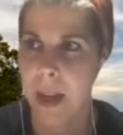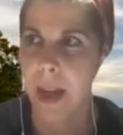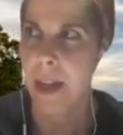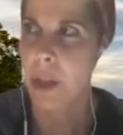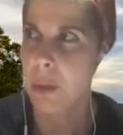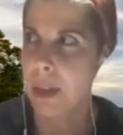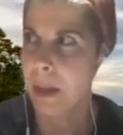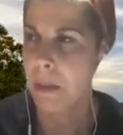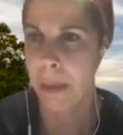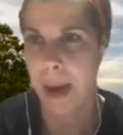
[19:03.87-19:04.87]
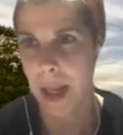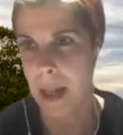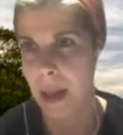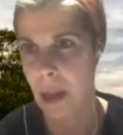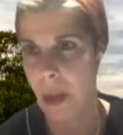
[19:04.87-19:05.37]
And you can
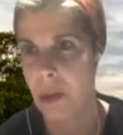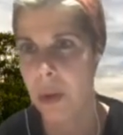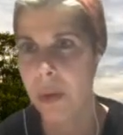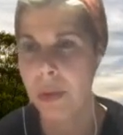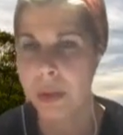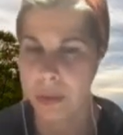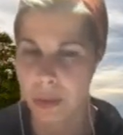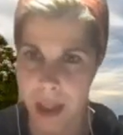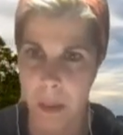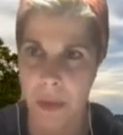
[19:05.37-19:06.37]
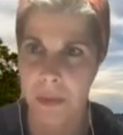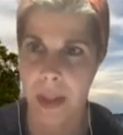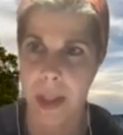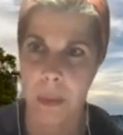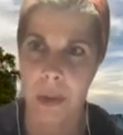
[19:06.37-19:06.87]
mine your own dreams for
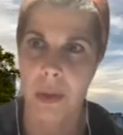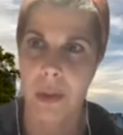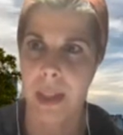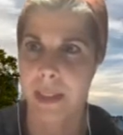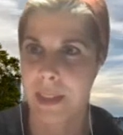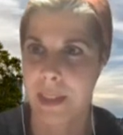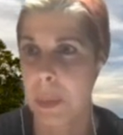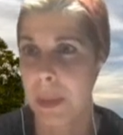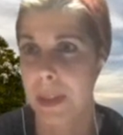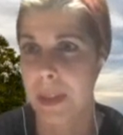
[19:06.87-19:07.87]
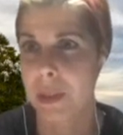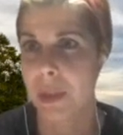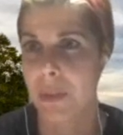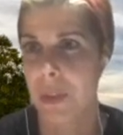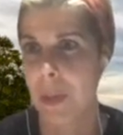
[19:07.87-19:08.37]
imagery and symbols to
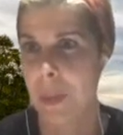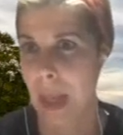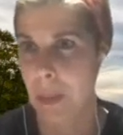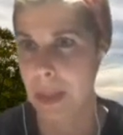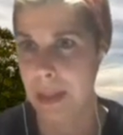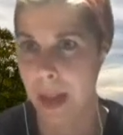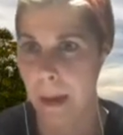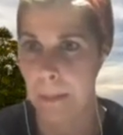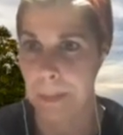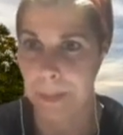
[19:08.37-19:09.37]
inform game design.